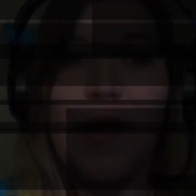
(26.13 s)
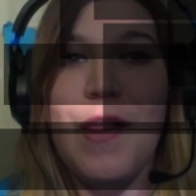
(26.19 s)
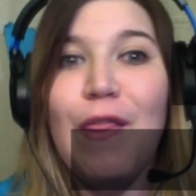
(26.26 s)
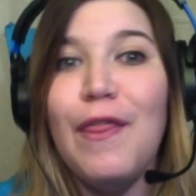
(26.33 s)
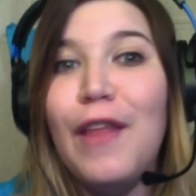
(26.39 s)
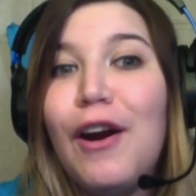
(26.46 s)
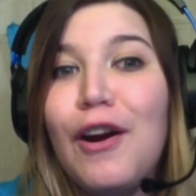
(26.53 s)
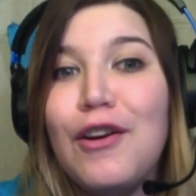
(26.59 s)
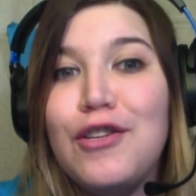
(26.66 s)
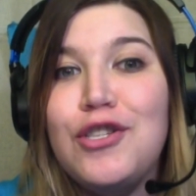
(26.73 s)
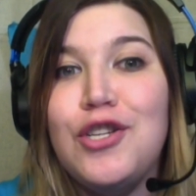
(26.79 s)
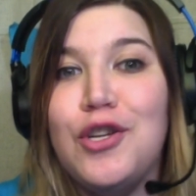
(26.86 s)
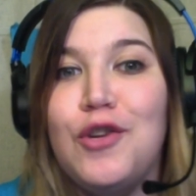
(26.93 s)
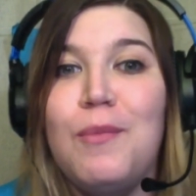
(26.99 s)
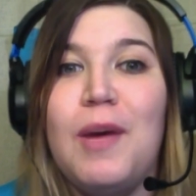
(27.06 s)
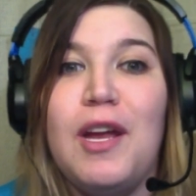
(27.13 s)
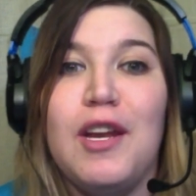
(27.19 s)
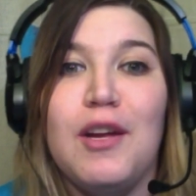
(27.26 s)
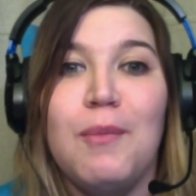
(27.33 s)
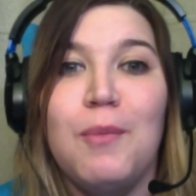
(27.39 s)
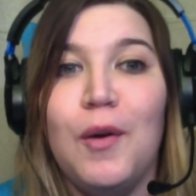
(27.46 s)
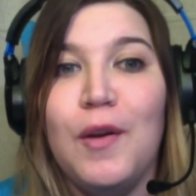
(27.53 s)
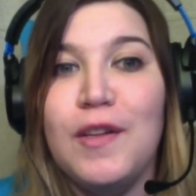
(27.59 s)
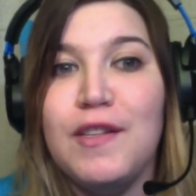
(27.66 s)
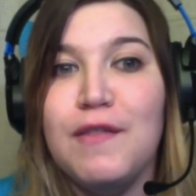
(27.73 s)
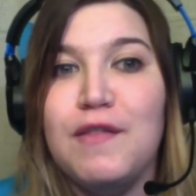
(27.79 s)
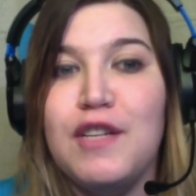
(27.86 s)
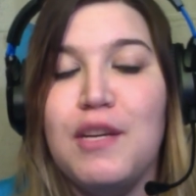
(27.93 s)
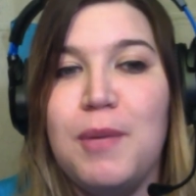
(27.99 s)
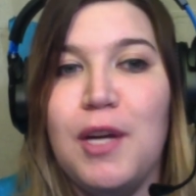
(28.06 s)
There are two main components of
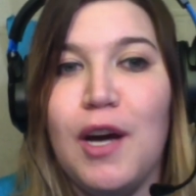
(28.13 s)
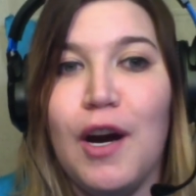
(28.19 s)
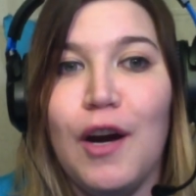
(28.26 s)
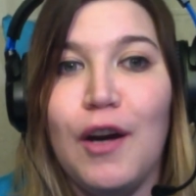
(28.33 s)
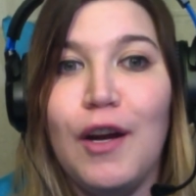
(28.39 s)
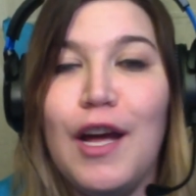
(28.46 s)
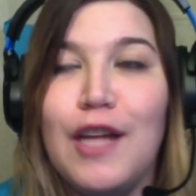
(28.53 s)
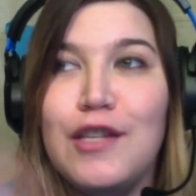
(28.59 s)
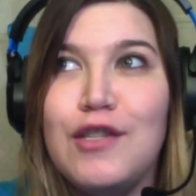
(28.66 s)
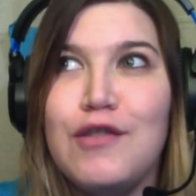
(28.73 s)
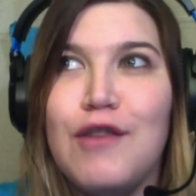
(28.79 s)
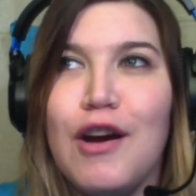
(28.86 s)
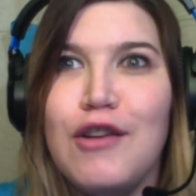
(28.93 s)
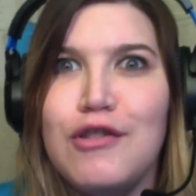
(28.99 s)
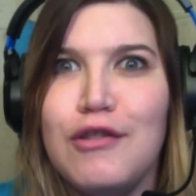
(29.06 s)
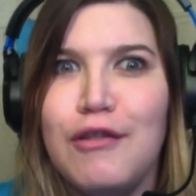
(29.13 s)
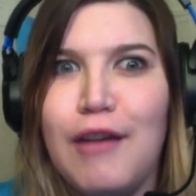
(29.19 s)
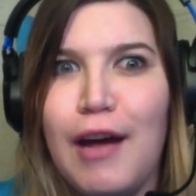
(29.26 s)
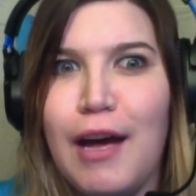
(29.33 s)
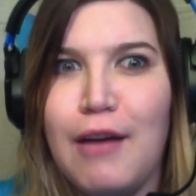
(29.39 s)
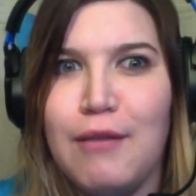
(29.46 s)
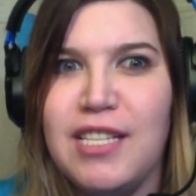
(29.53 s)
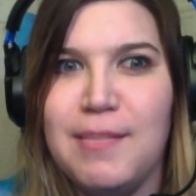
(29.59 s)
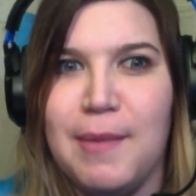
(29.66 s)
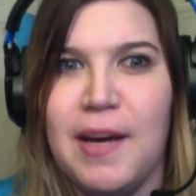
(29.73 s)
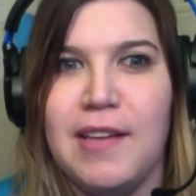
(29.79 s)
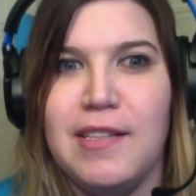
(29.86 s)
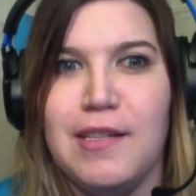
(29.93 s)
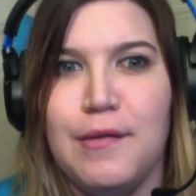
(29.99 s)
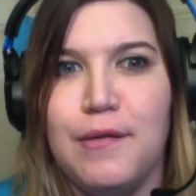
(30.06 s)
T P R, instructional and
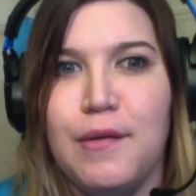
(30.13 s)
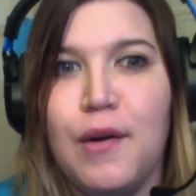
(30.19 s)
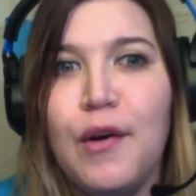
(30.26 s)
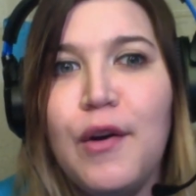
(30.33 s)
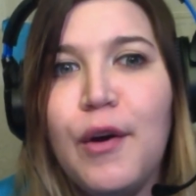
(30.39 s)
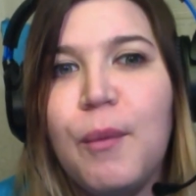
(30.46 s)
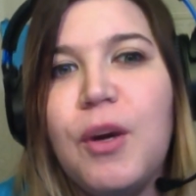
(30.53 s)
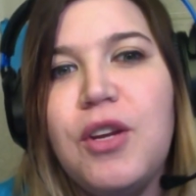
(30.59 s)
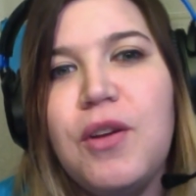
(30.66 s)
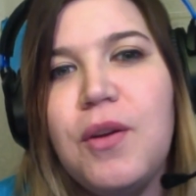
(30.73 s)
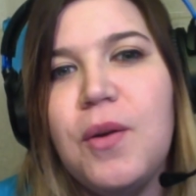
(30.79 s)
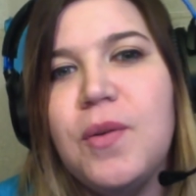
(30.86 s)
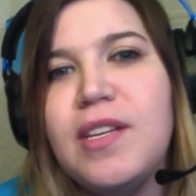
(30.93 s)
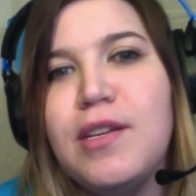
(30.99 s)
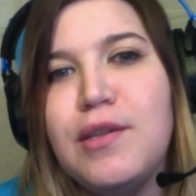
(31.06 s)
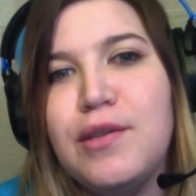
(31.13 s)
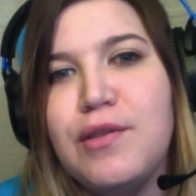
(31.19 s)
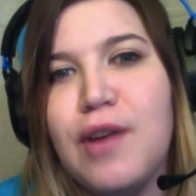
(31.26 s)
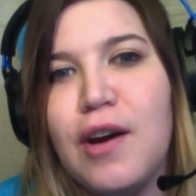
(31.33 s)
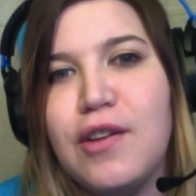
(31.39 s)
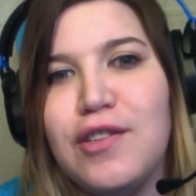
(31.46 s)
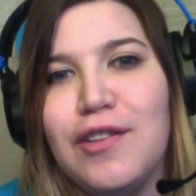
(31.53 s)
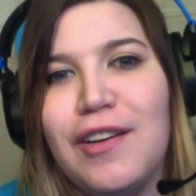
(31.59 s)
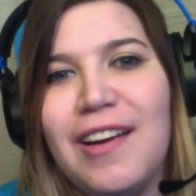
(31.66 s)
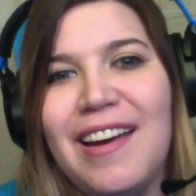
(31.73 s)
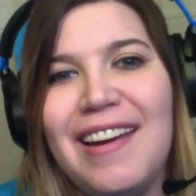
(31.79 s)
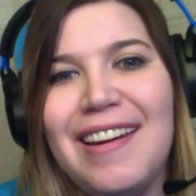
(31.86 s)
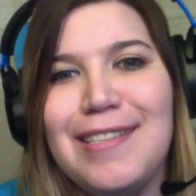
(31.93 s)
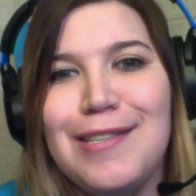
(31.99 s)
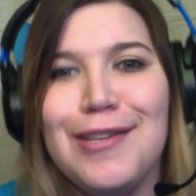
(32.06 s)
responsive. When you use instructional,
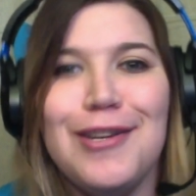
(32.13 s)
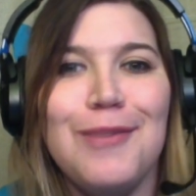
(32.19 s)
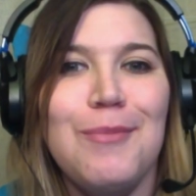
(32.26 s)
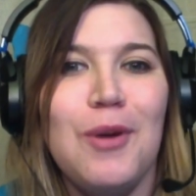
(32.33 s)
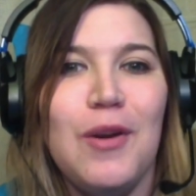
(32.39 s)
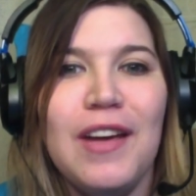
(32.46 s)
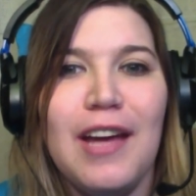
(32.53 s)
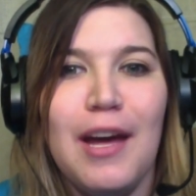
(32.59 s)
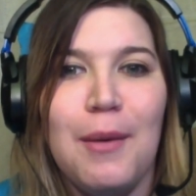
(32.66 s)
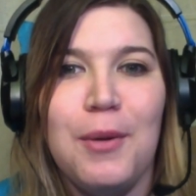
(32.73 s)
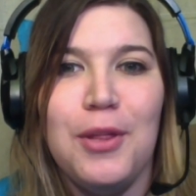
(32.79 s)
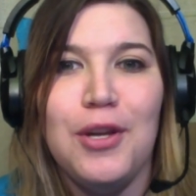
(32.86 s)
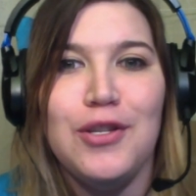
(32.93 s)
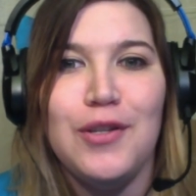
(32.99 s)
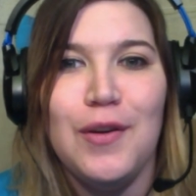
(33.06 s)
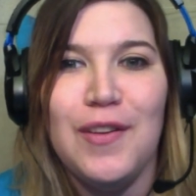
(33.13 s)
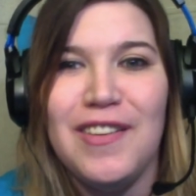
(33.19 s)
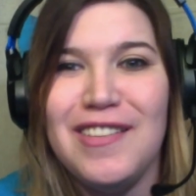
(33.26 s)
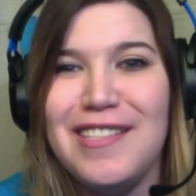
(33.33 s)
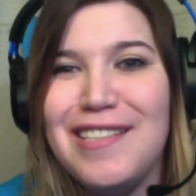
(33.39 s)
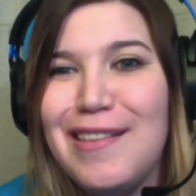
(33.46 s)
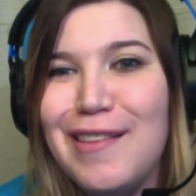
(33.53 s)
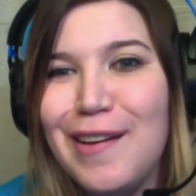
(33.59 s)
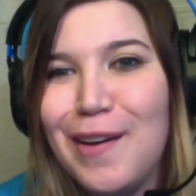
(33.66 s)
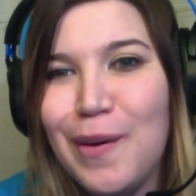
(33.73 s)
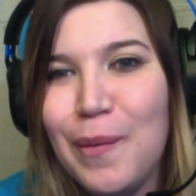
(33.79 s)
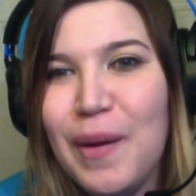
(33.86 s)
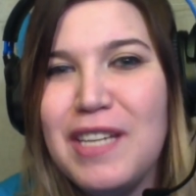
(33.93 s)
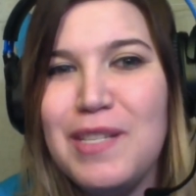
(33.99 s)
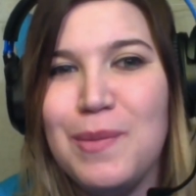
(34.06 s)
it is to communicate with your students. The
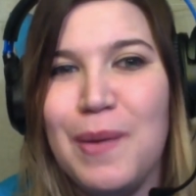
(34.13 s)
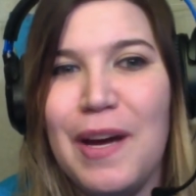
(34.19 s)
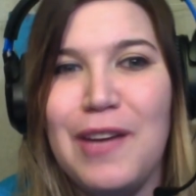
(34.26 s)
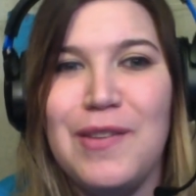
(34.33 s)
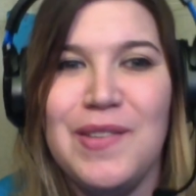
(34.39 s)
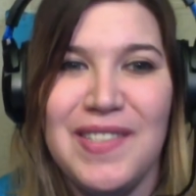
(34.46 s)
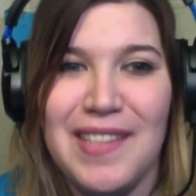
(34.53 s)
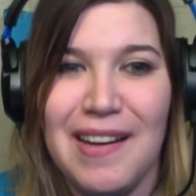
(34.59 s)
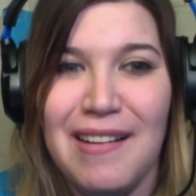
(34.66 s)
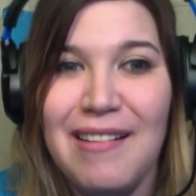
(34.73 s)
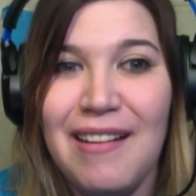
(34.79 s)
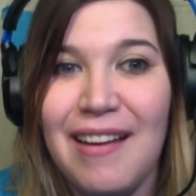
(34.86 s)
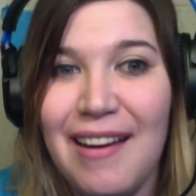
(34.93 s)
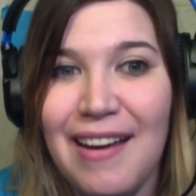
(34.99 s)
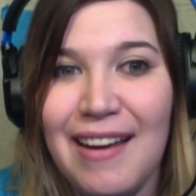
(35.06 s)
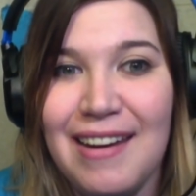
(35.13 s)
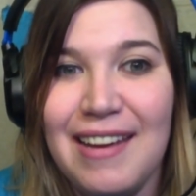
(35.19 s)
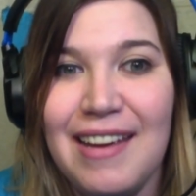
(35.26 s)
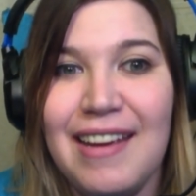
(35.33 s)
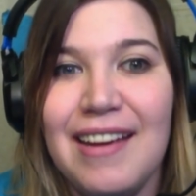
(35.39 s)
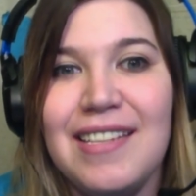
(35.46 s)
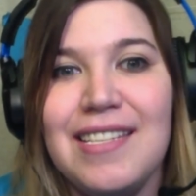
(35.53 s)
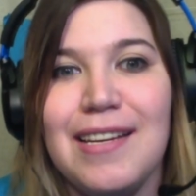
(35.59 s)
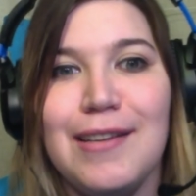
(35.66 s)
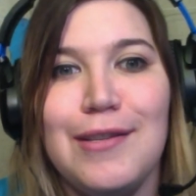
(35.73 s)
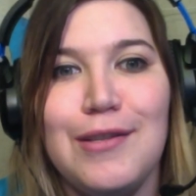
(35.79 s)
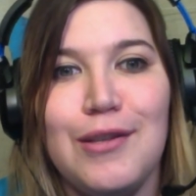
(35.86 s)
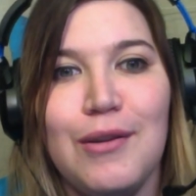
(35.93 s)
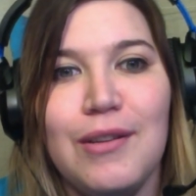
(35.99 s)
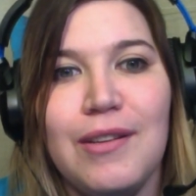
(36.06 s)
quickest way to stunt an E S L
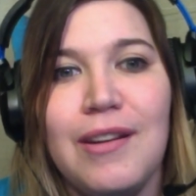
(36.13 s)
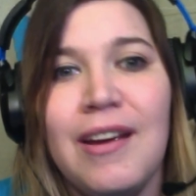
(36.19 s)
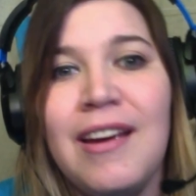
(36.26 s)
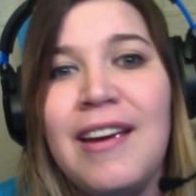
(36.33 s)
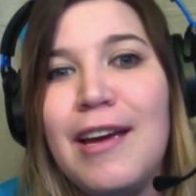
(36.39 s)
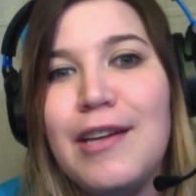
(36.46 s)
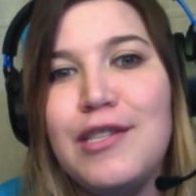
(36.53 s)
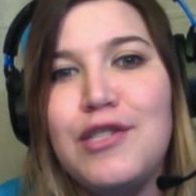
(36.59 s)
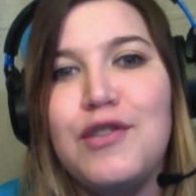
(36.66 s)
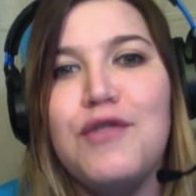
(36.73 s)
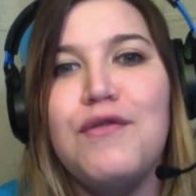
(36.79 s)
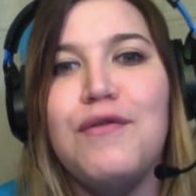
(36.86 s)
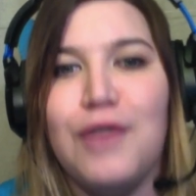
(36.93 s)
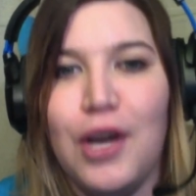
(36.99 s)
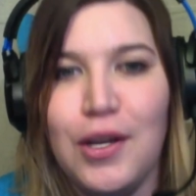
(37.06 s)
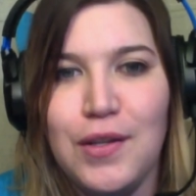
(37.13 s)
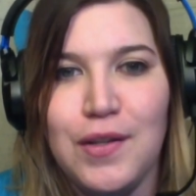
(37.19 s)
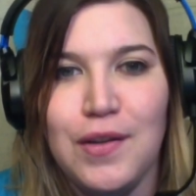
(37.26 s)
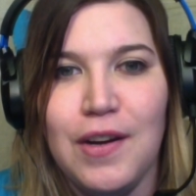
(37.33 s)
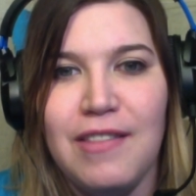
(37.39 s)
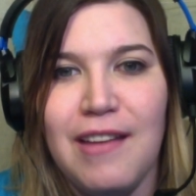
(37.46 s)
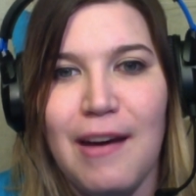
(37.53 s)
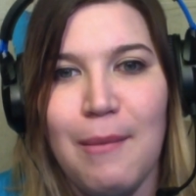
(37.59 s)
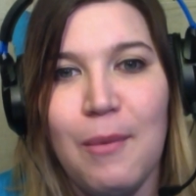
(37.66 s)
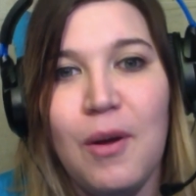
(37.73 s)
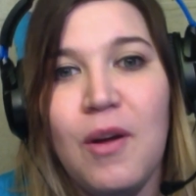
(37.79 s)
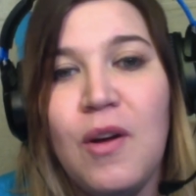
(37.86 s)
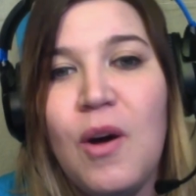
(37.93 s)
student is to frustrate them.